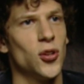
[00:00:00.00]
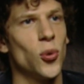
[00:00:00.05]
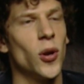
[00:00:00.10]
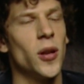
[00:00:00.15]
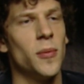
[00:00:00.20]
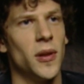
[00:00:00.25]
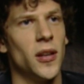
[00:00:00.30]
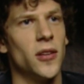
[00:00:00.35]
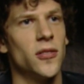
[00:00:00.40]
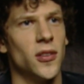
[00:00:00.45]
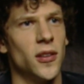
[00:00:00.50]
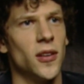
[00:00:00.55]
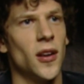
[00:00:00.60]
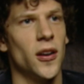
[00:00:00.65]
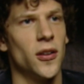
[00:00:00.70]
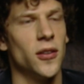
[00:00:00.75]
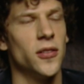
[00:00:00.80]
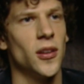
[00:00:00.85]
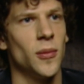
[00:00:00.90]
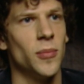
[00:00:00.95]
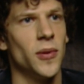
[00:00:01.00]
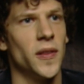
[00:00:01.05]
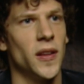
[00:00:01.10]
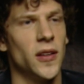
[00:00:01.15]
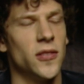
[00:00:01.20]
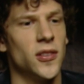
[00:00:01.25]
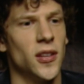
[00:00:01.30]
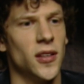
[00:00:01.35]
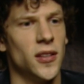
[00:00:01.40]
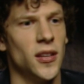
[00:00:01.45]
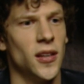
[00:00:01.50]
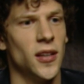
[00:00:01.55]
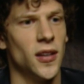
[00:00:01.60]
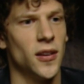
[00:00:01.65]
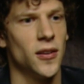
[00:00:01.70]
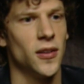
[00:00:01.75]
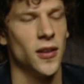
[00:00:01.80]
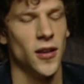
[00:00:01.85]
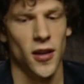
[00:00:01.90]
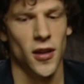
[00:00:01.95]
20 minutes in Dublin, they said, yeah.
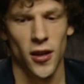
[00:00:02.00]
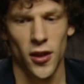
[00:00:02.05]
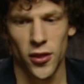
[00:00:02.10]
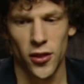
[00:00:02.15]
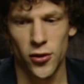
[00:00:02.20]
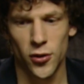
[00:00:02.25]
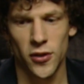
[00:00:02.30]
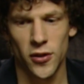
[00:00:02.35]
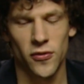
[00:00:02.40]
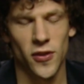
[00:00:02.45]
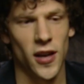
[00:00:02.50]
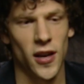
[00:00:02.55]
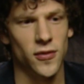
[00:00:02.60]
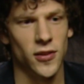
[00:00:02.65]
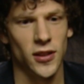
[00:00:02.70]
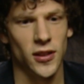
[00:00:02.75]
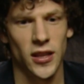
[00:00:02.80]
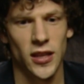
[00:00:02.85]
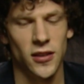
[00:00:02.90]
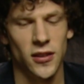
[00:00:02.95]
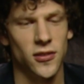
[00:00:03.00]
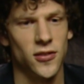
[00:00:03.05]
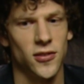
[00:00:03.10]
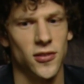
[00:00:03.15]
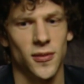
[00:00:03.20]
35 in Leeds.